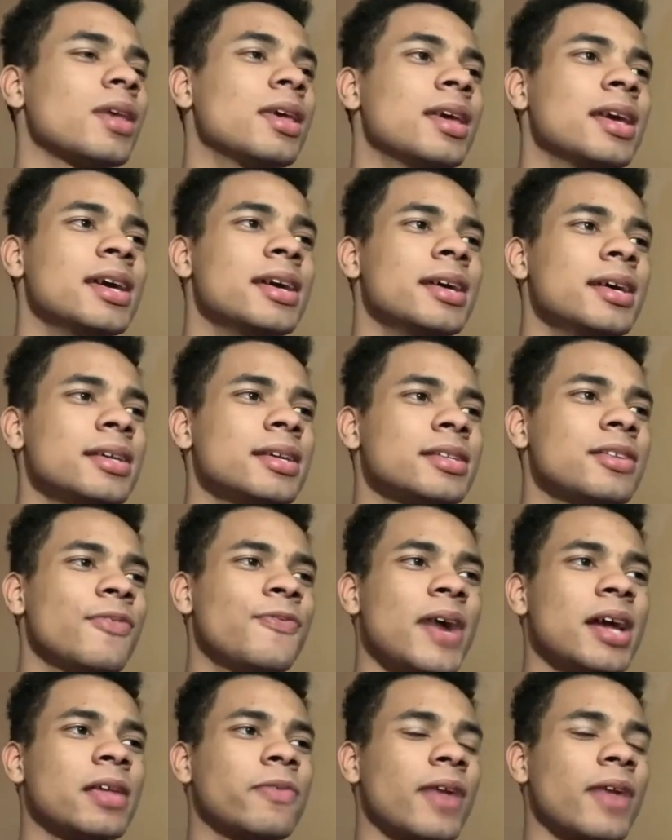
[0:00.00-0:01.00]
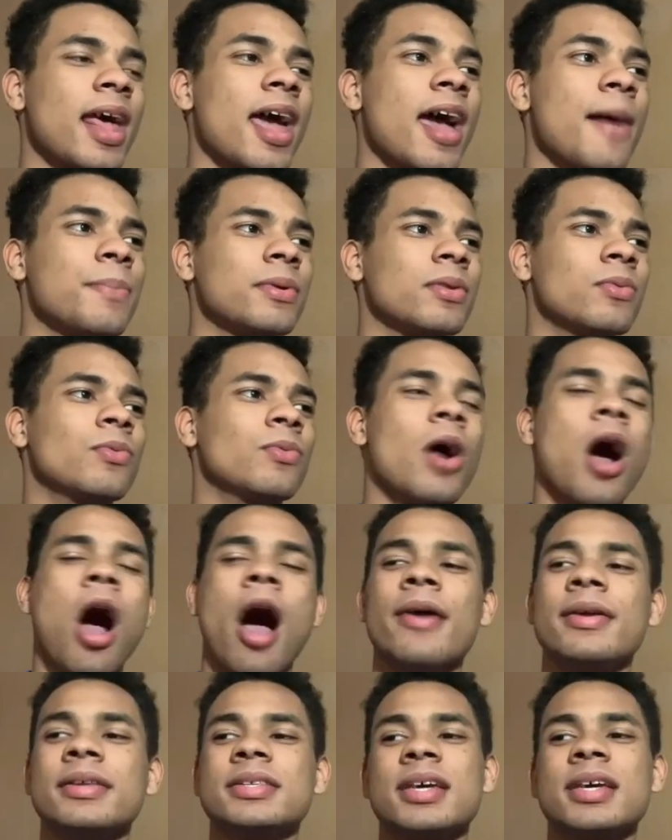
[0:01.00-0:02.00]
the fight's gonna happen.
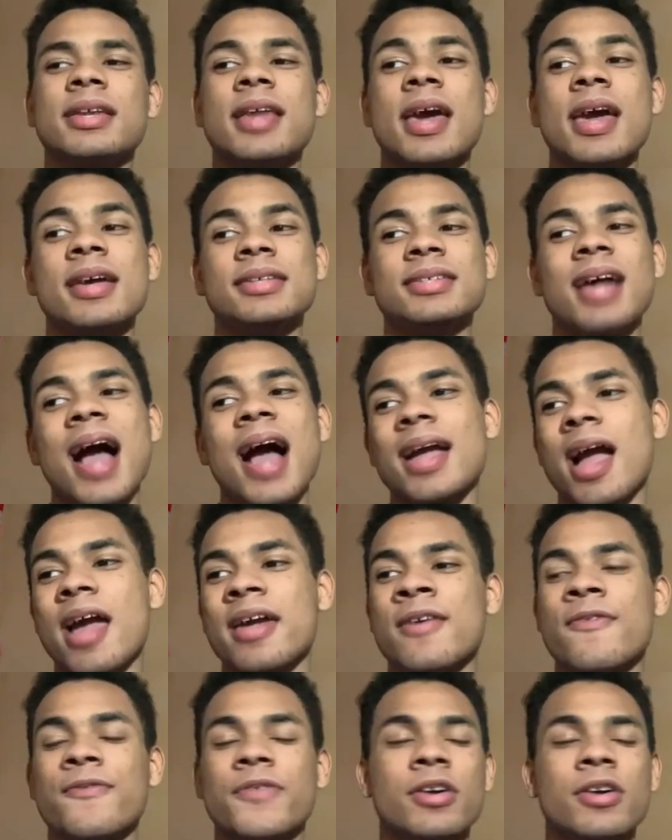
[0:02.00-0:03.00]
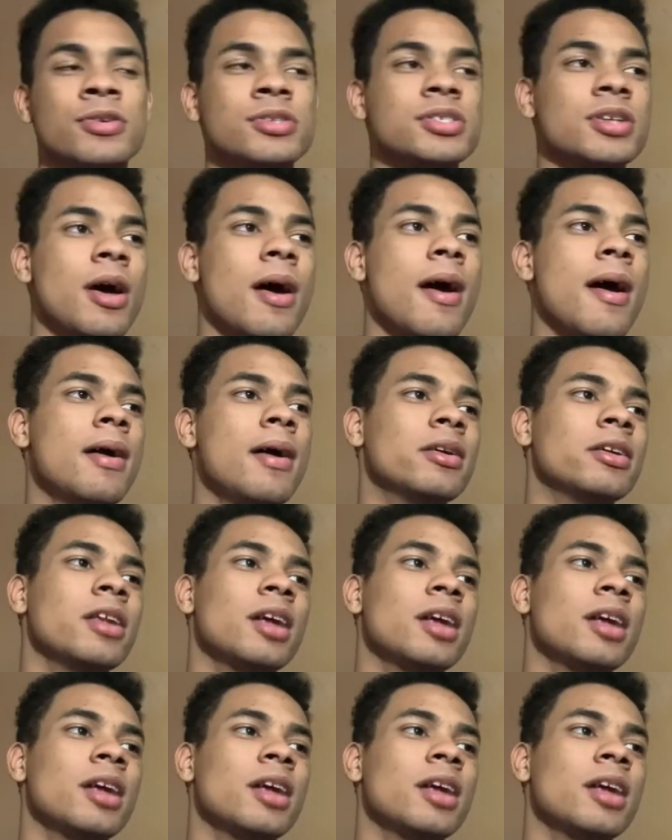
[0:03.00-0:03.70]
Already 10 days, I got hit first. You know what